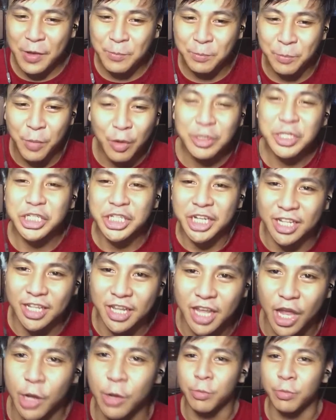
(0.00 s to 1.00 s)
Bullshit
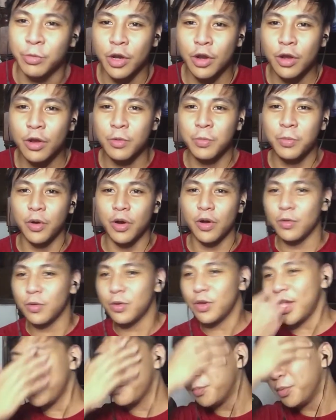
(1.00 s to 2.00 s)
them, you know, bro.
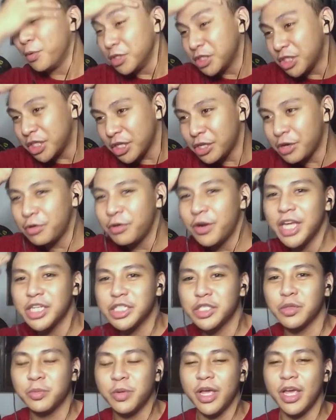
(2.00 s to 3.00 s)
Like, bullshit your
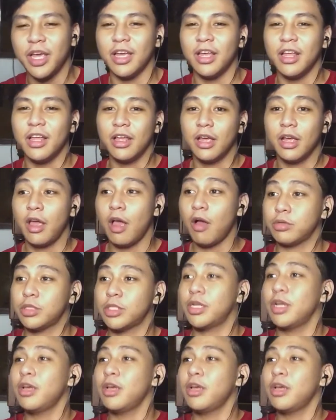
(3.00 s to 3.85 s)
resume. Like, oh,